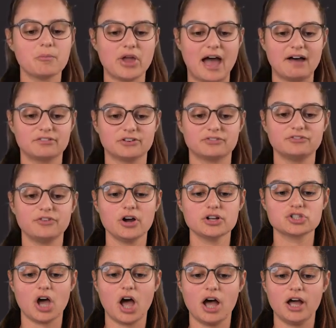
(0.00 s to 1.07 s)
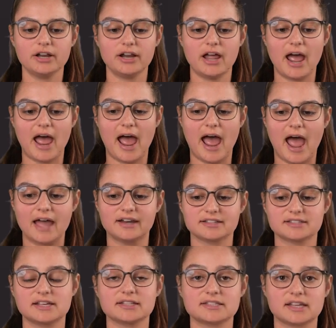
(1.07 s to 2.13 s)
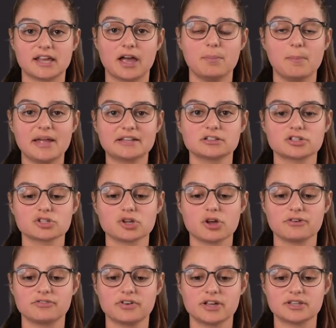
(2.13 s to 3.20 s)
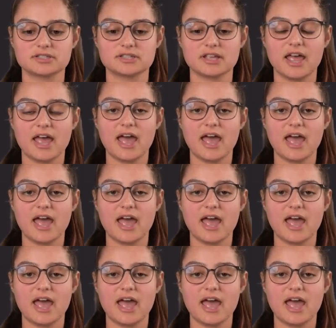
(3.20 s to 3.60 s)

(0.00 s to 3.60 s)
we have a photon and it's hitting a metal surface,